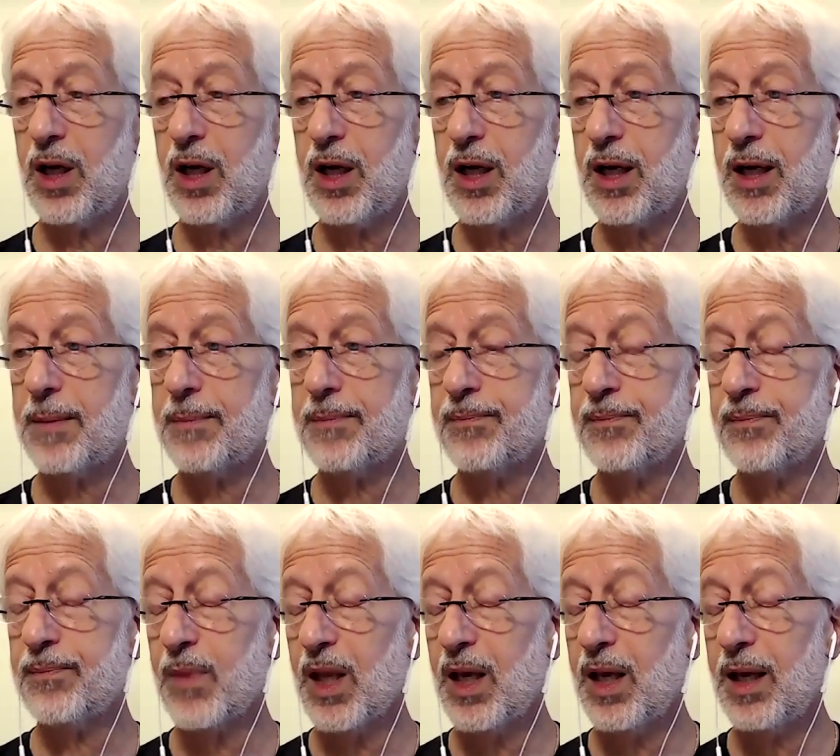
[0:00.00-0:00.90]
Um,
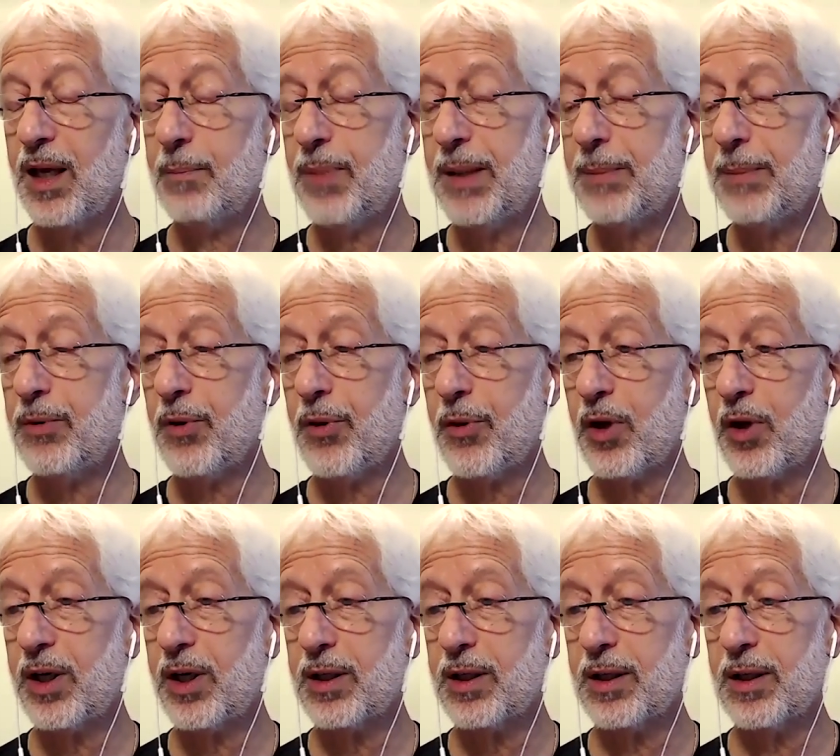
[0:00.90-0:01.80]
people thought
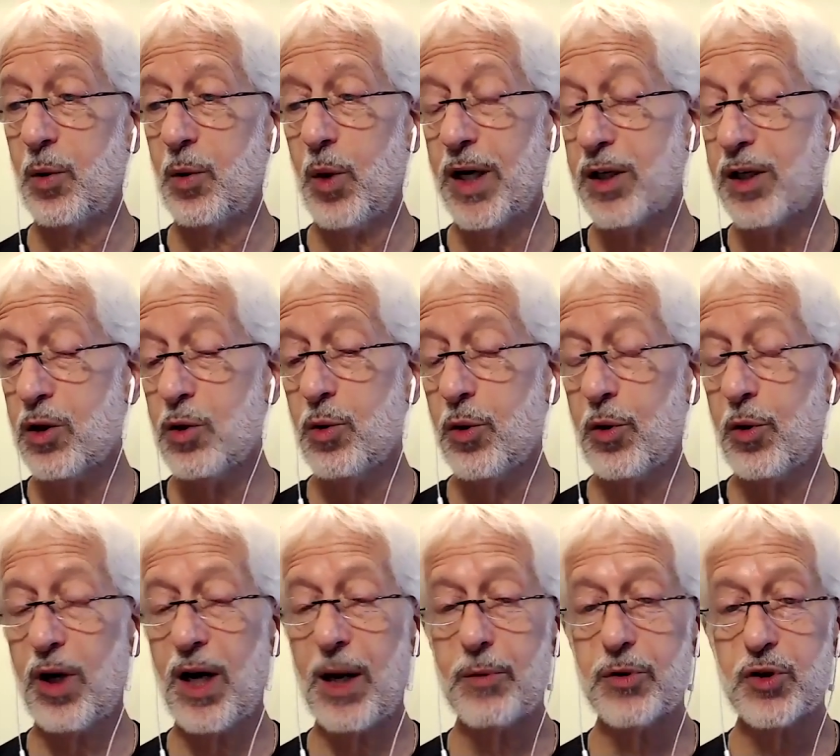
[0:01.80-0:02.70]
who I knew
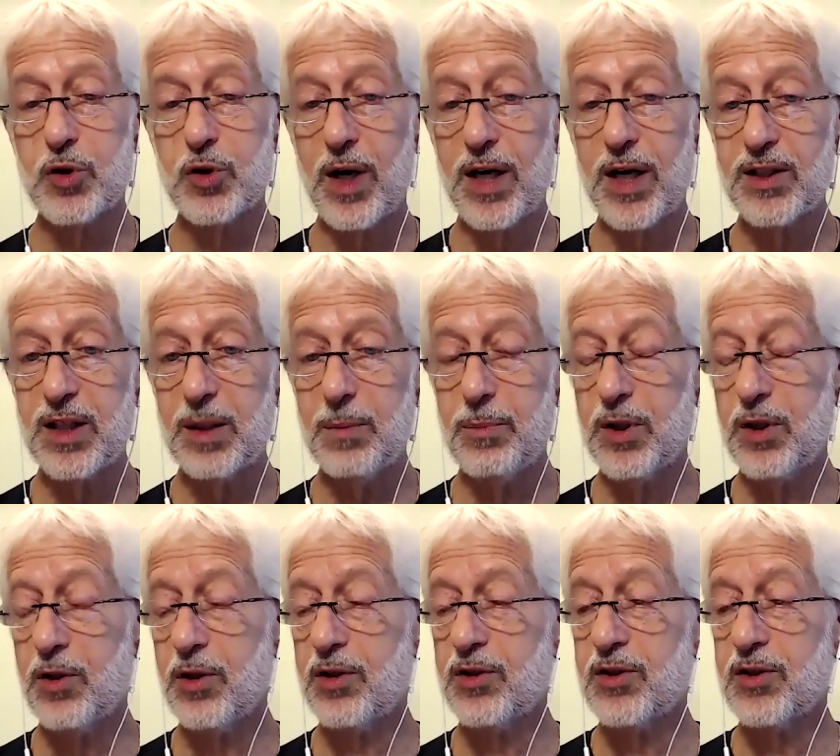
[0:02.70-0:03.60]
thought I was crazy
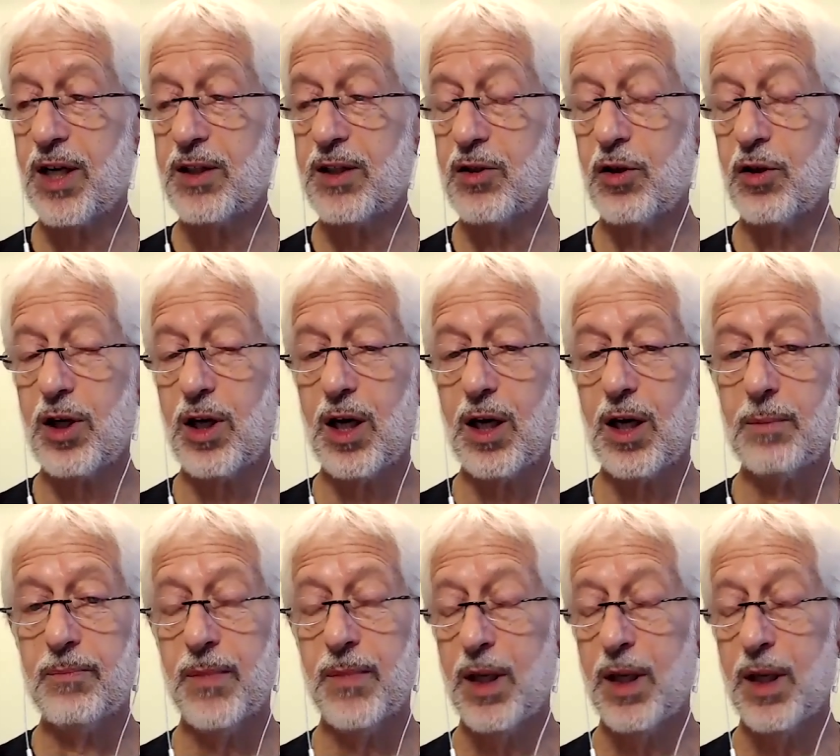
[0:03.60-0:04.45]
because I took a